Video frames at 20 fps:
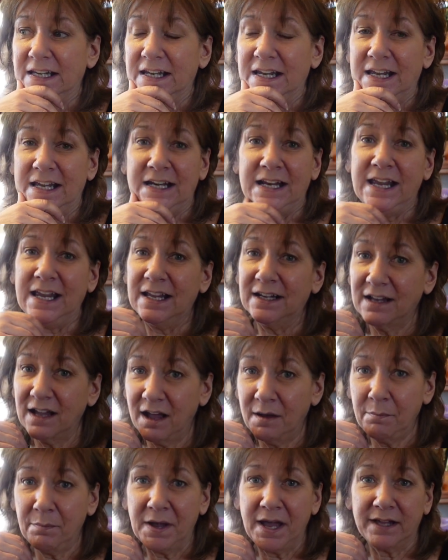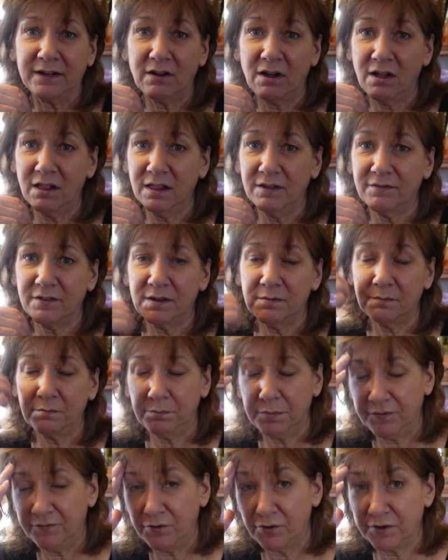and I had to up pot all of them
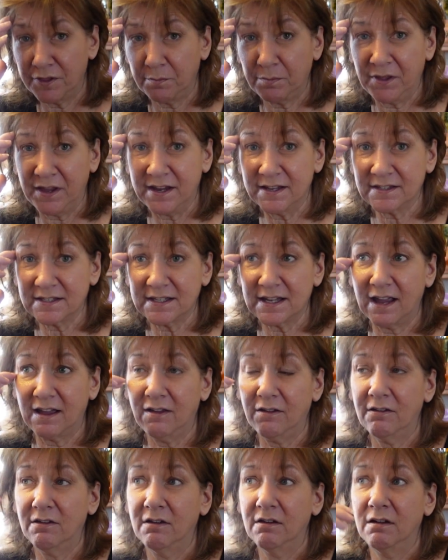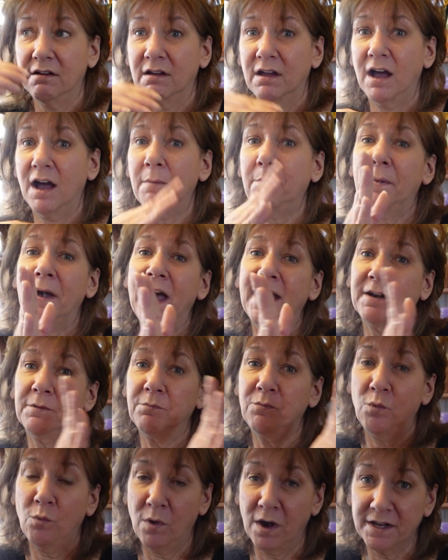before the plant sale. Up pot
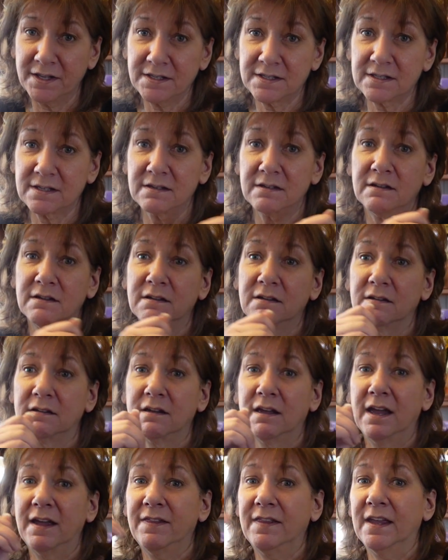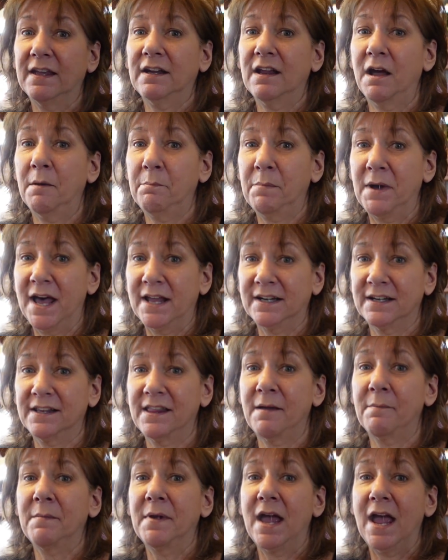them once, and then up potted
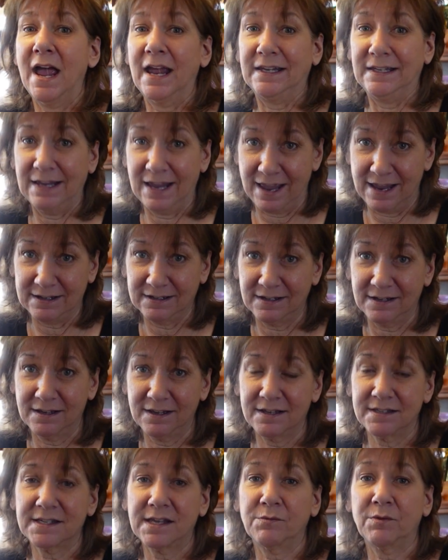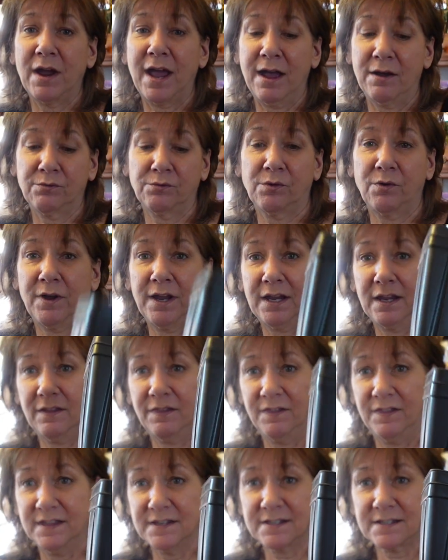them again, because they were outgrowing
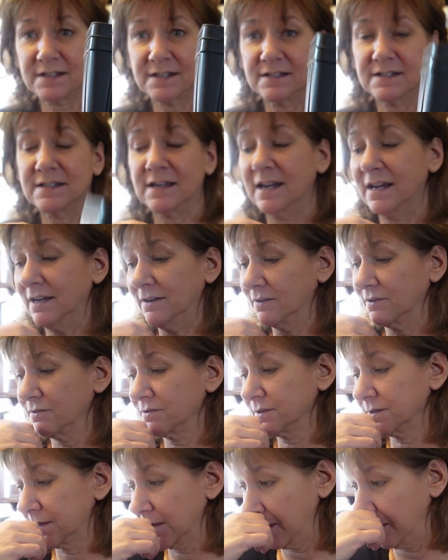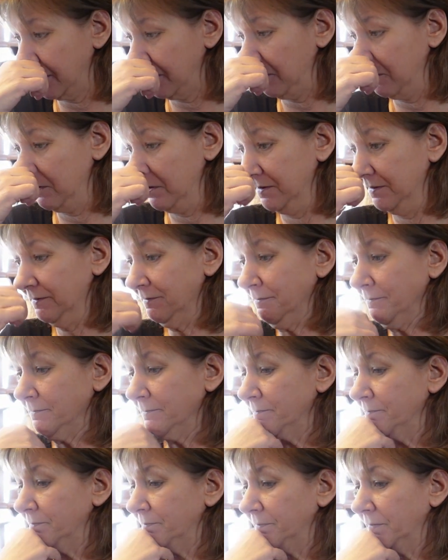this container. So,
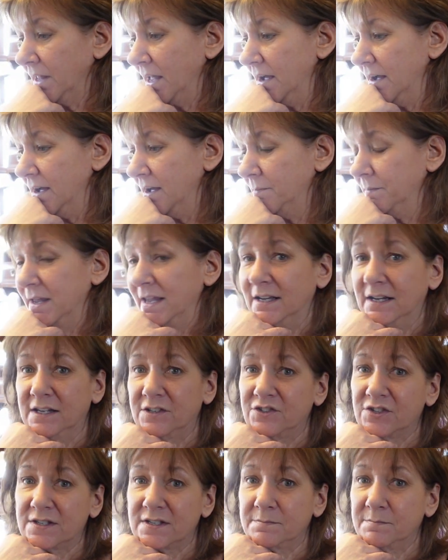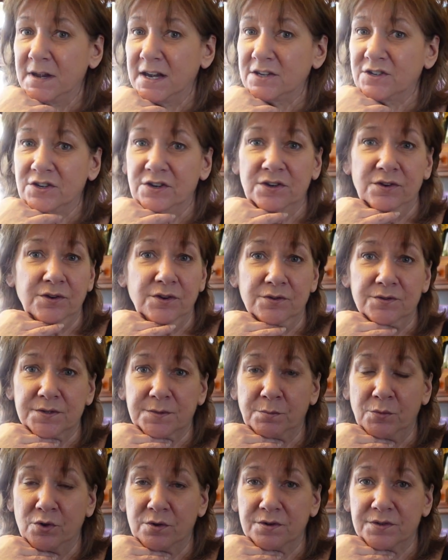and it just makes you use
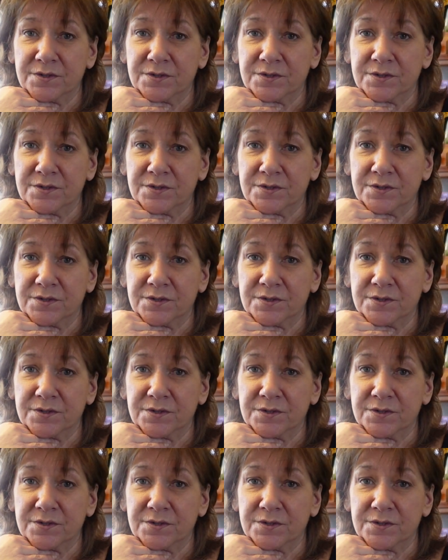more